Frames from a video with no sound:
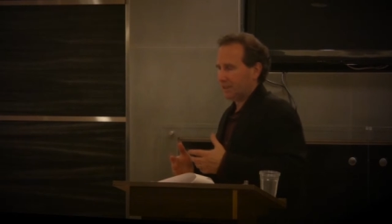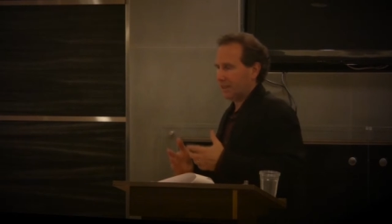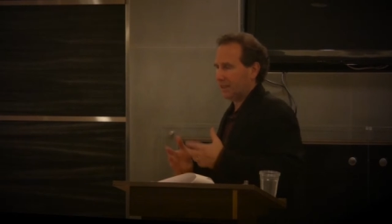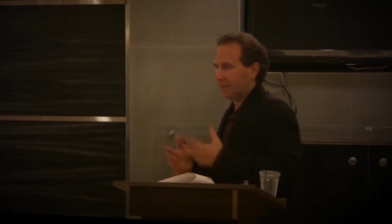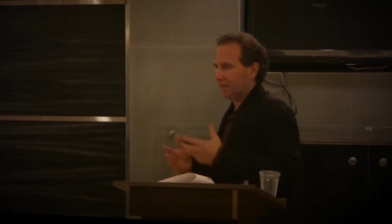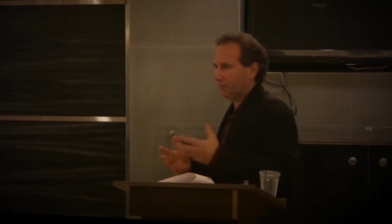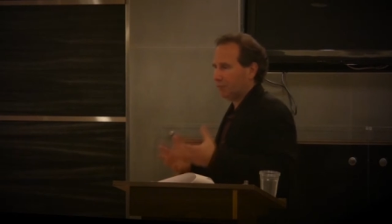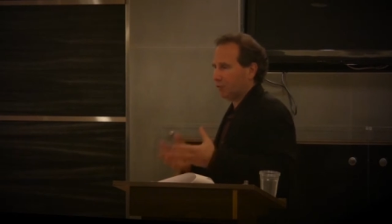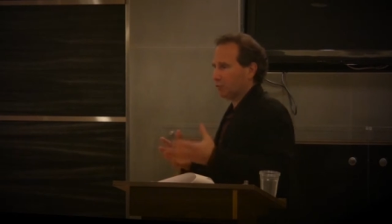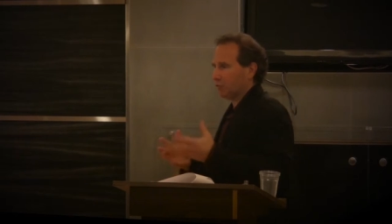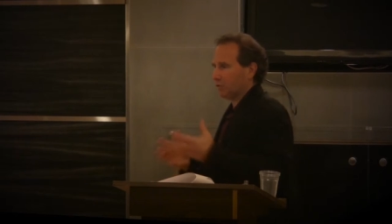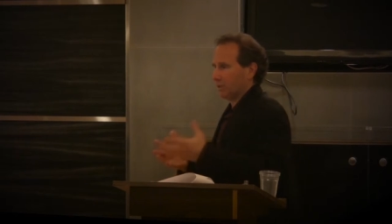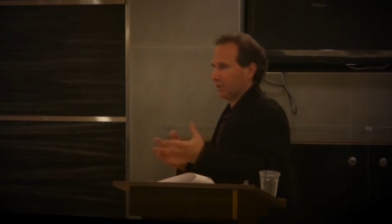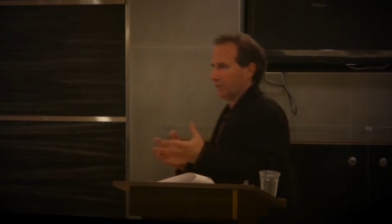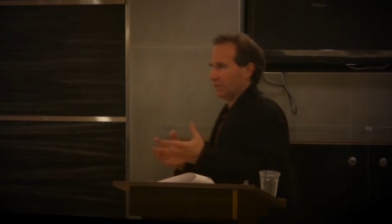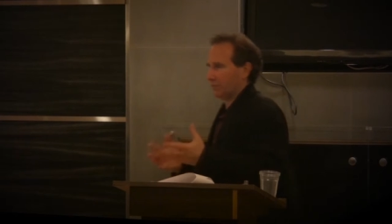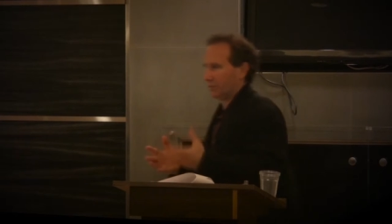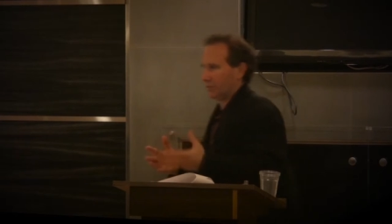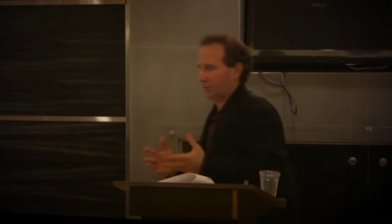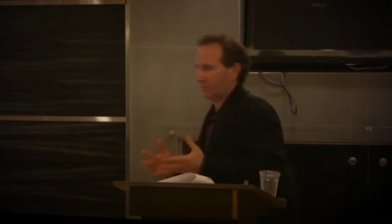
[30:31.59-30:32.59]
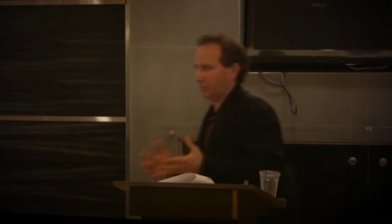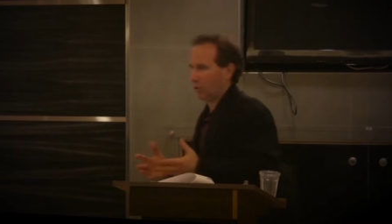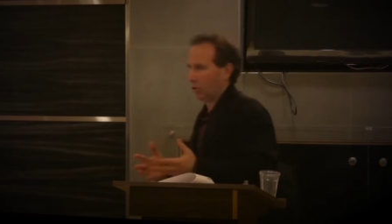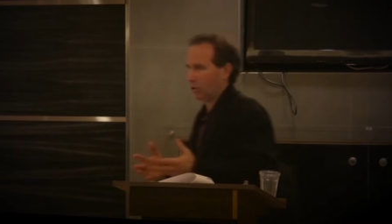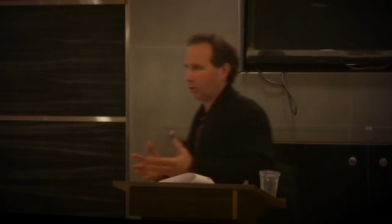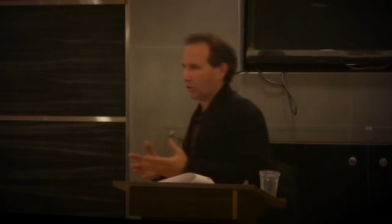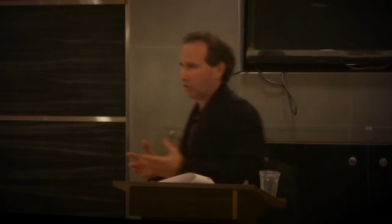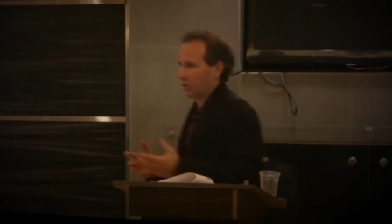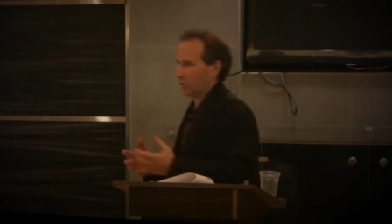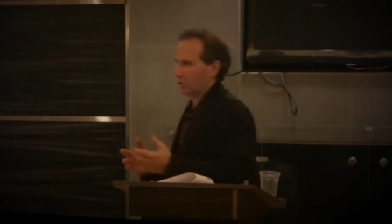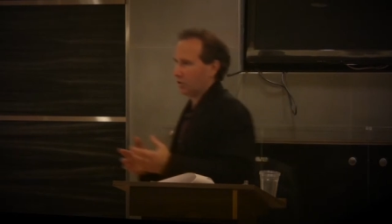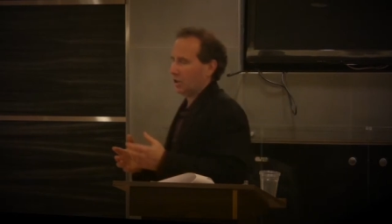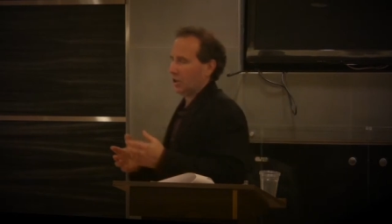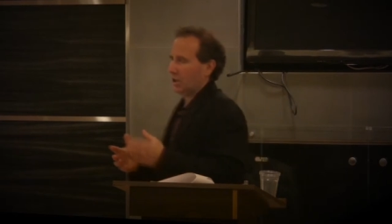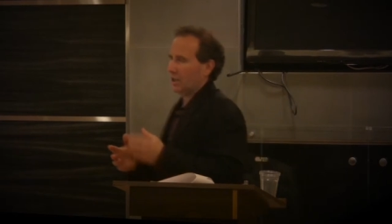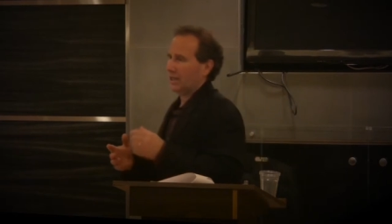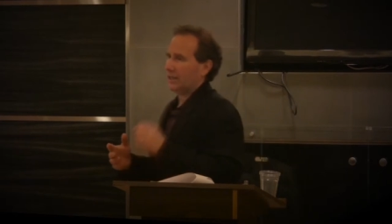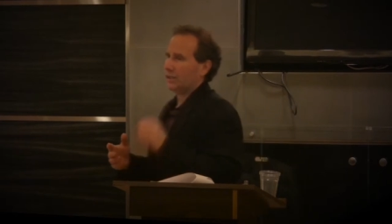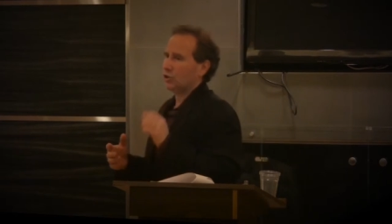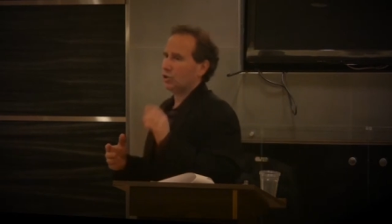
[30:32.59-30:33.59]
if you're dealing with a partner,
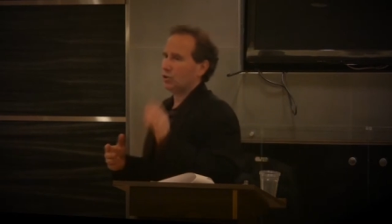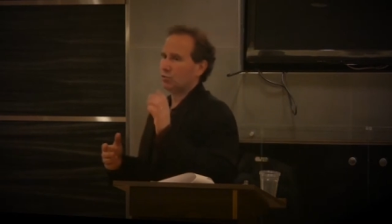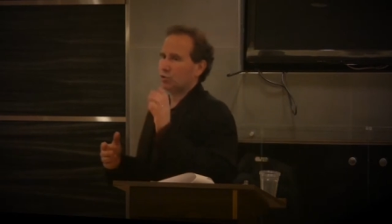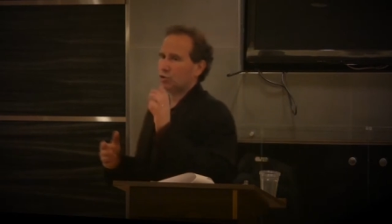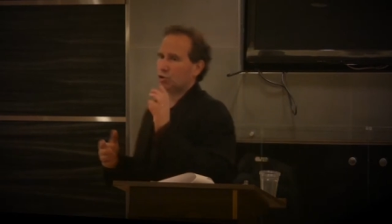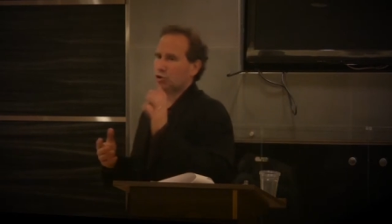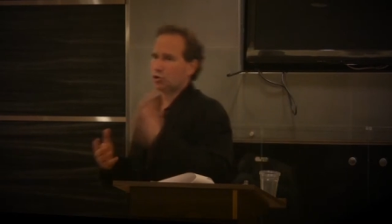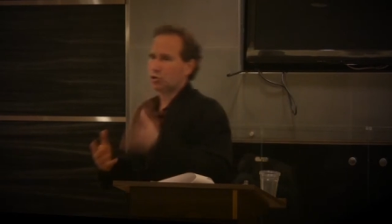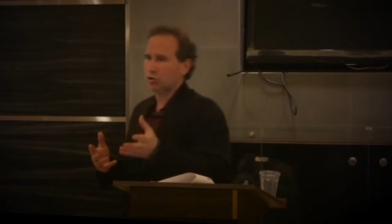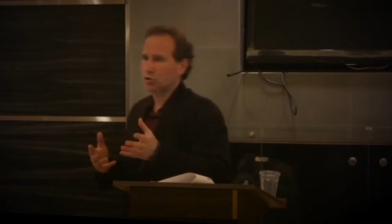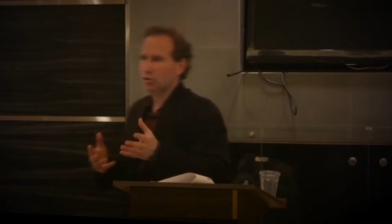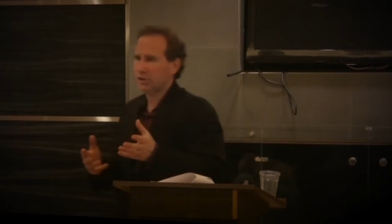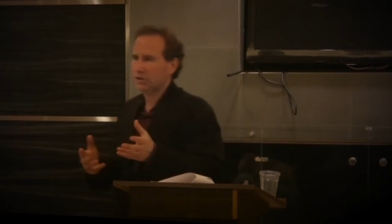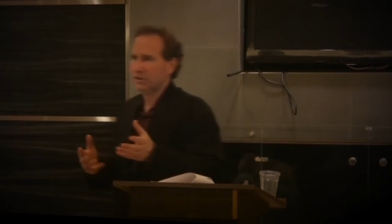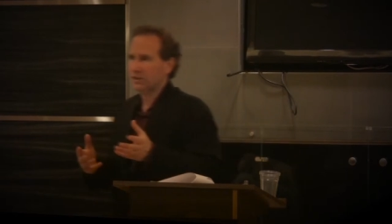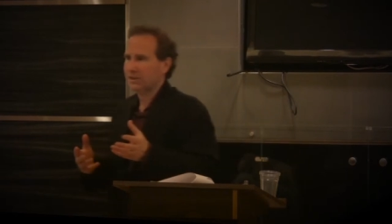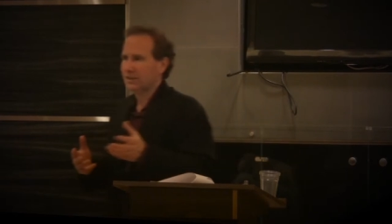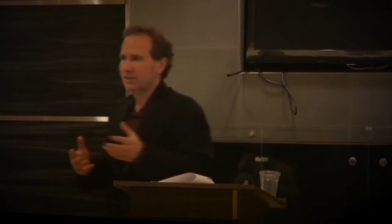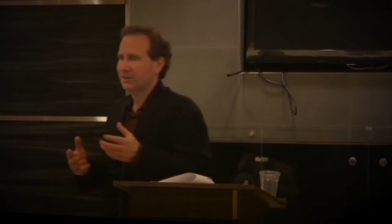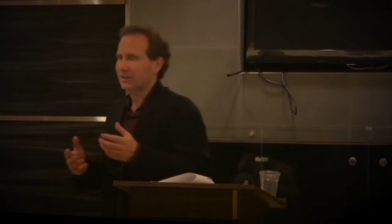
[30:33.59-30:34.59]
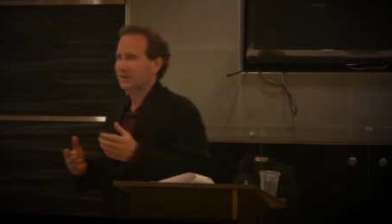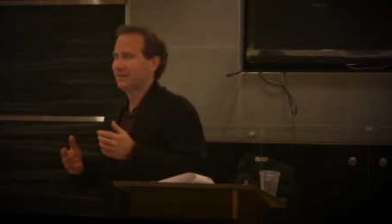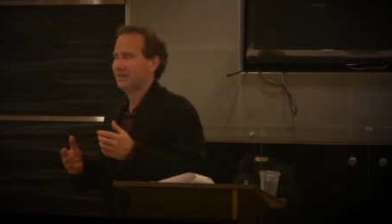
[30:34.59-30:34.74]
you should,